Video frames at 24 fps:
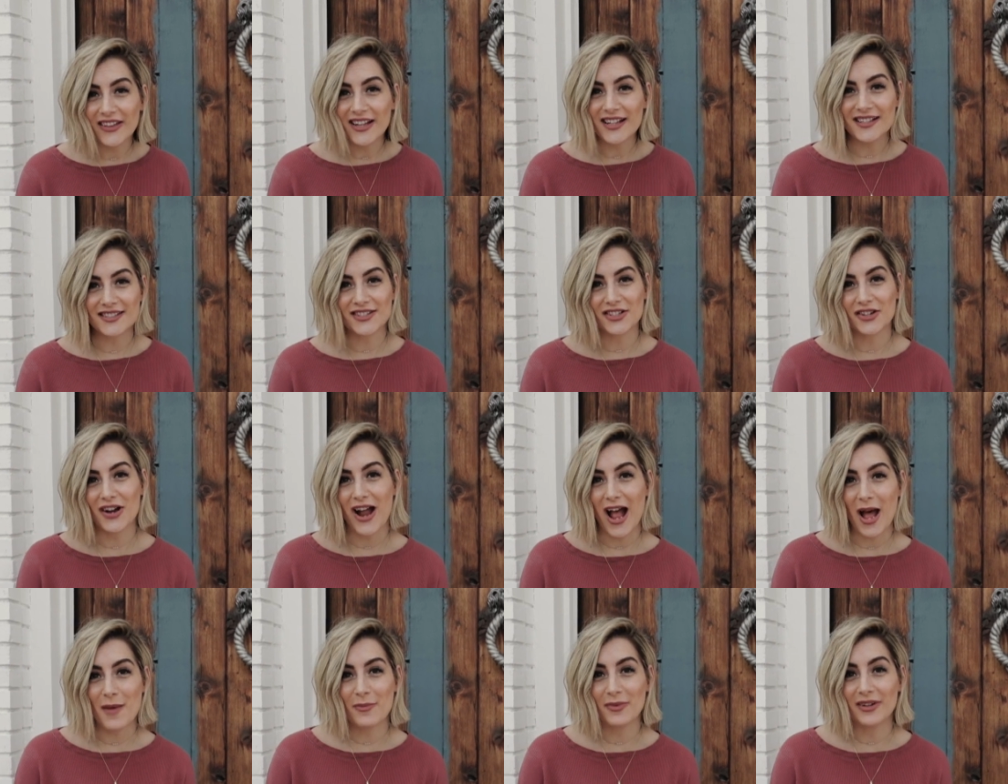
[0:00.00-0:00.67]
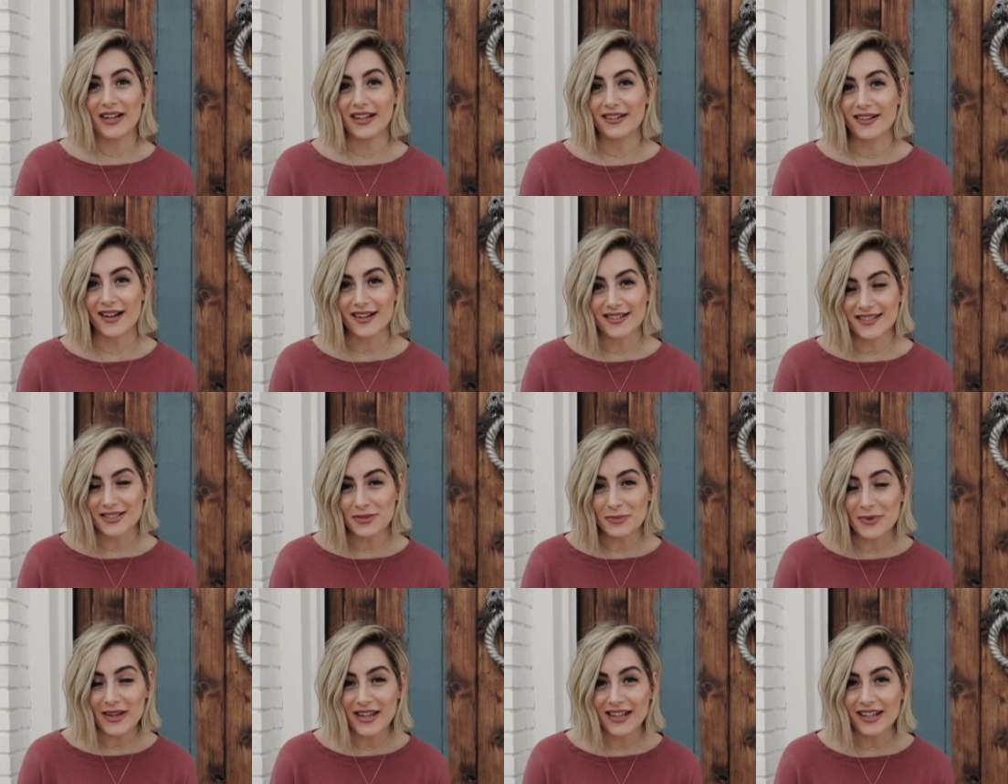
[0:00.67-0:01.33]
things that are happening
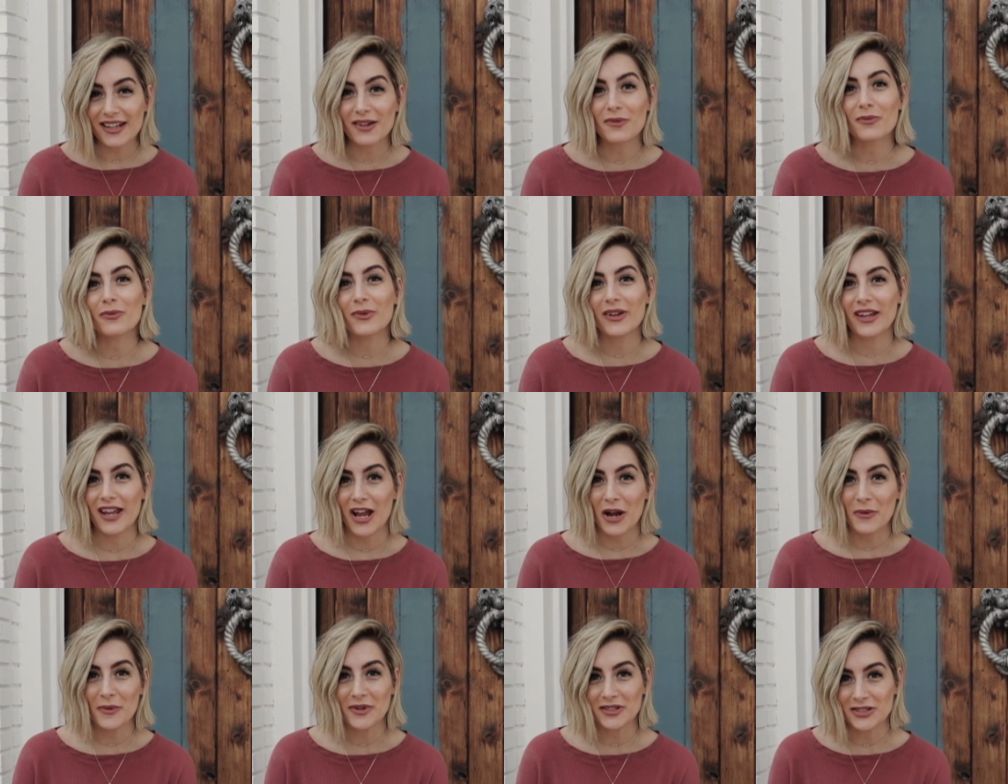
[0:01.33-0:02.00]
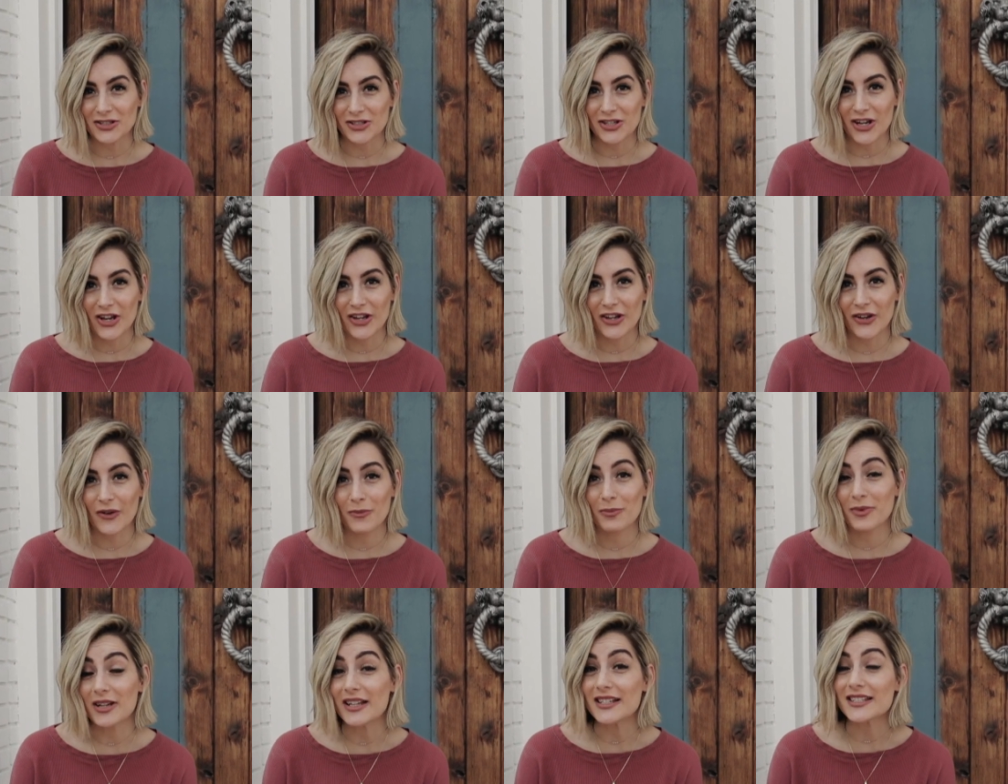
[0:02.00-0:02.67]
next week. We can't wait to show
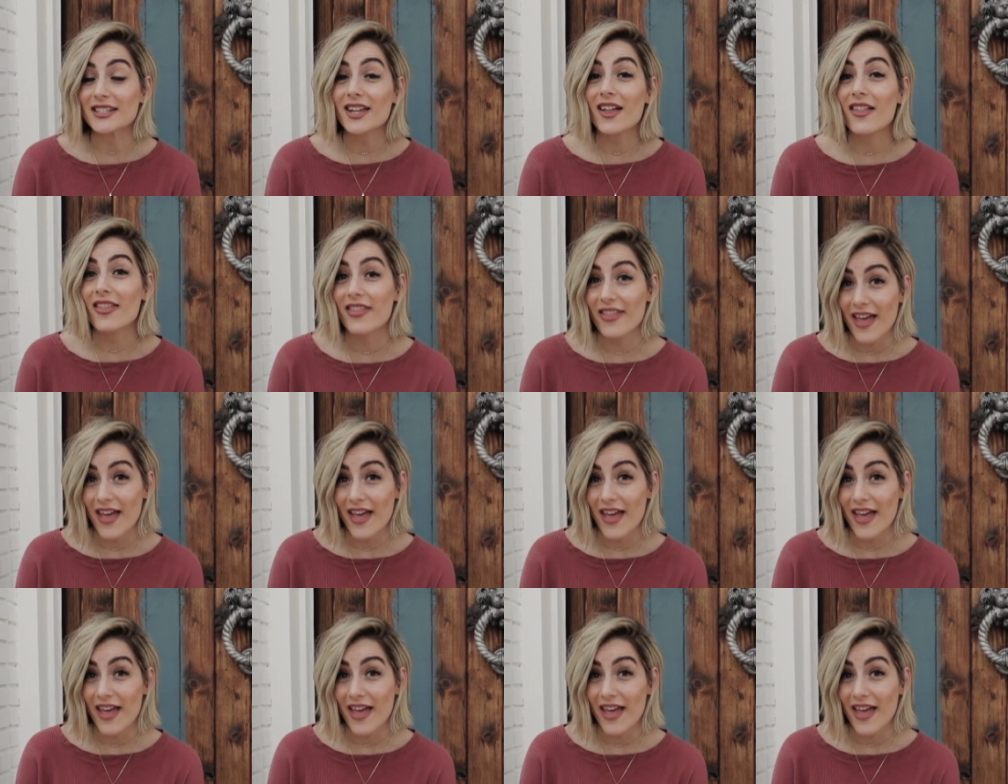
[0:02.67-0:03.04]
you. But until